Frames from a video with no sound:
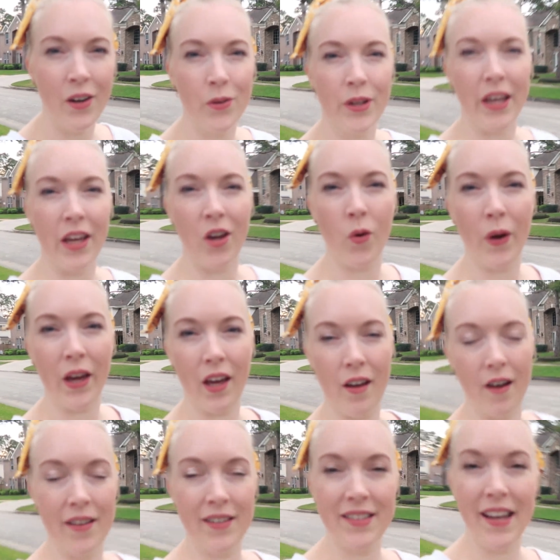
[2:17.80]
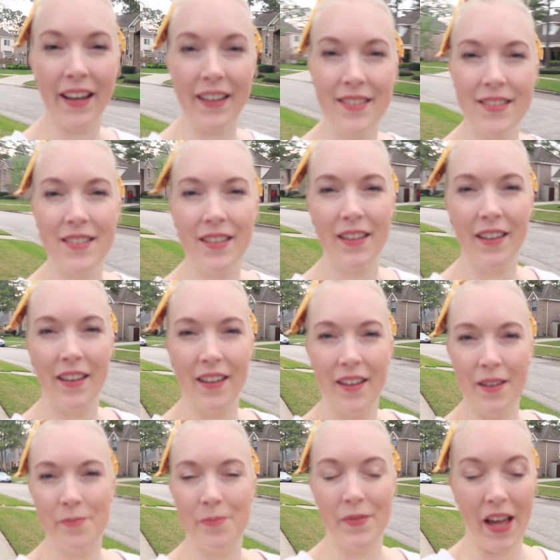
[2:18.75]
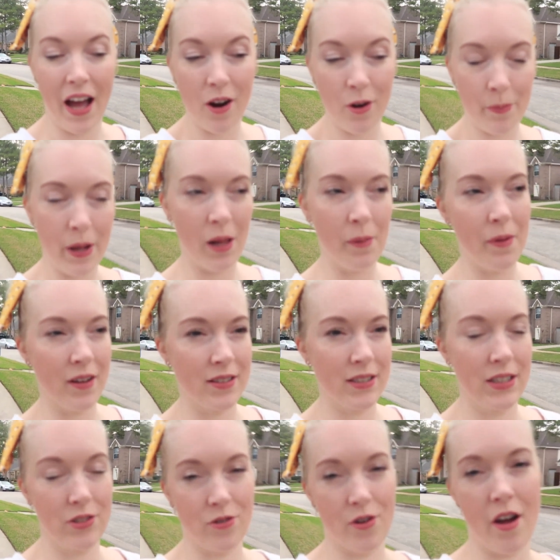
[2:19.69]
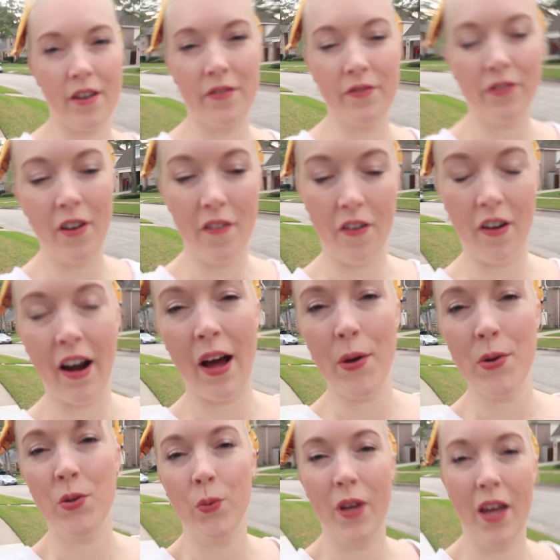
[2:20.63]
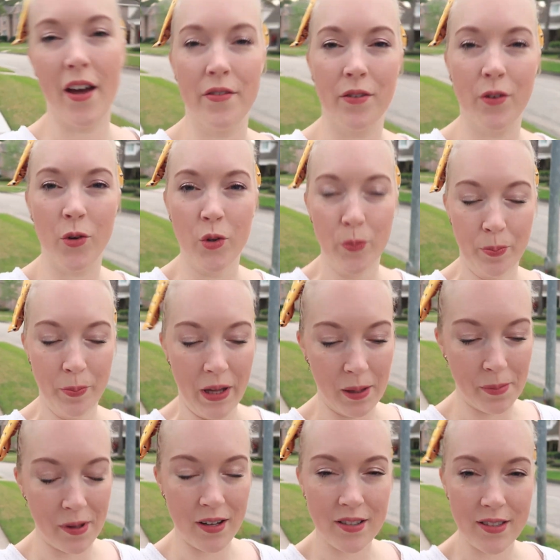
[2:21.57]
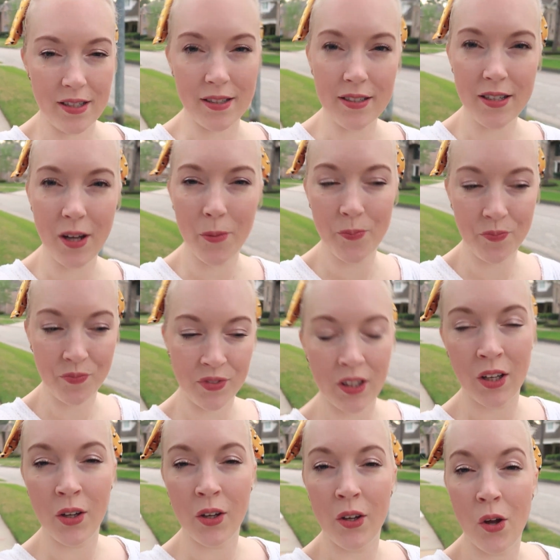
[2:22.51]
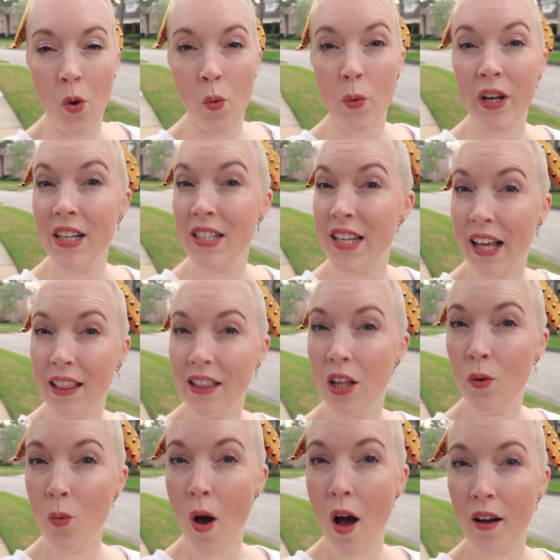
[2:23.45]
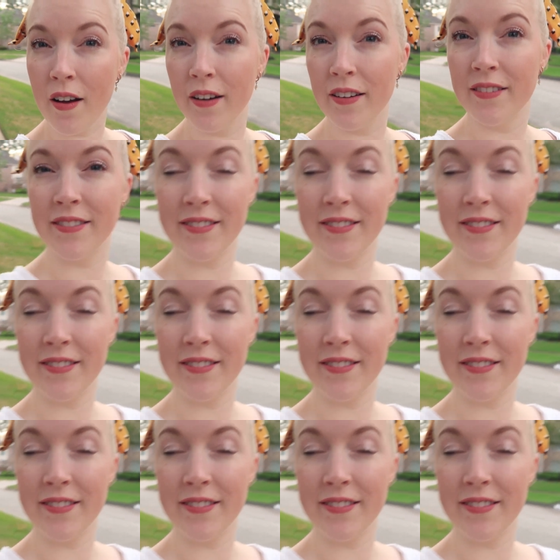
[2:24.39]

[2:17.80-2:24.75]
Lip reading: Okay, quick context. Our mailboxes are not in front of our house. We have group mailboxes. So, we're gonna take a little walk.